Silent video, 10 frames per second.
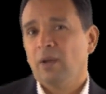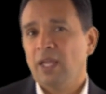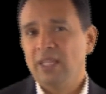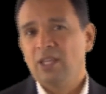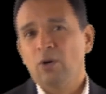
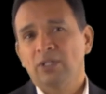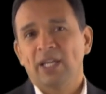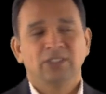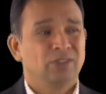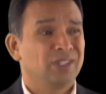in the old
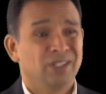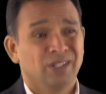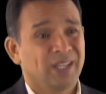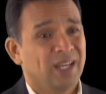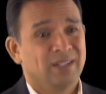days, you could
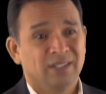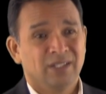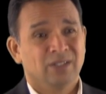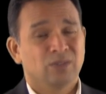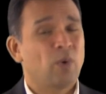look at,
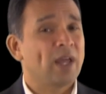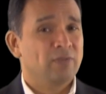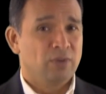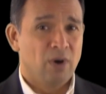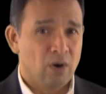quite a
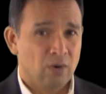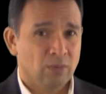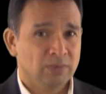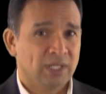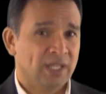few
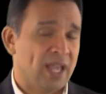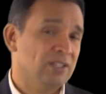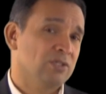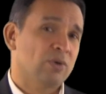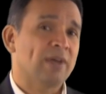homes and the
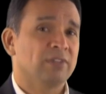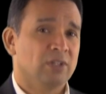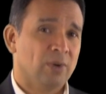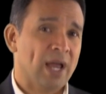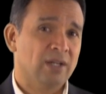agent's driving
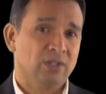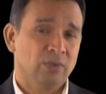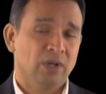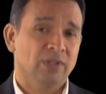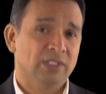you around
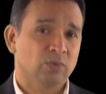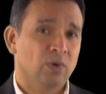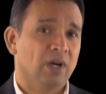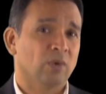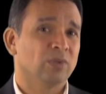doing all this
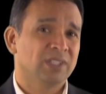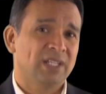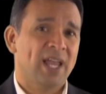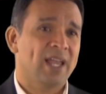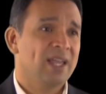work. Well,
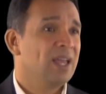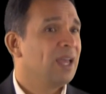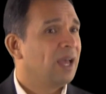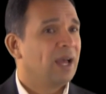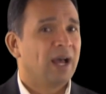today,
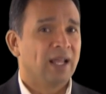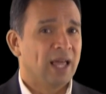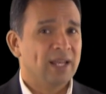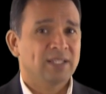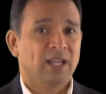a
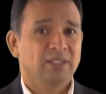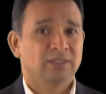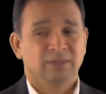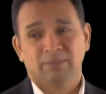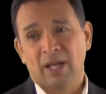lot of
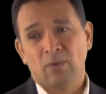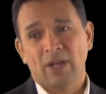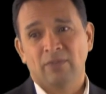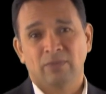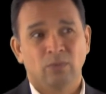times, my
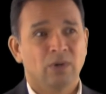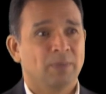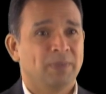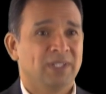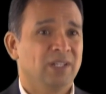wife wrote
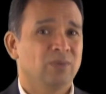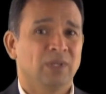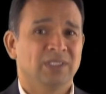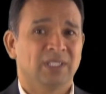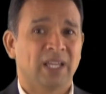up a deal
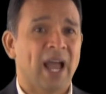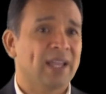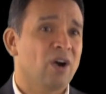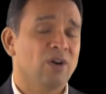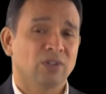once. The guy
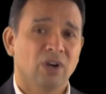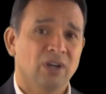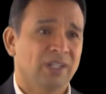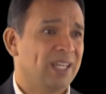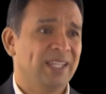called
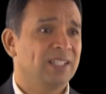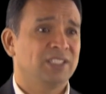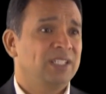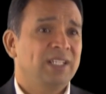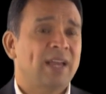her.
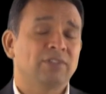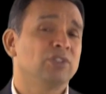She didn't have to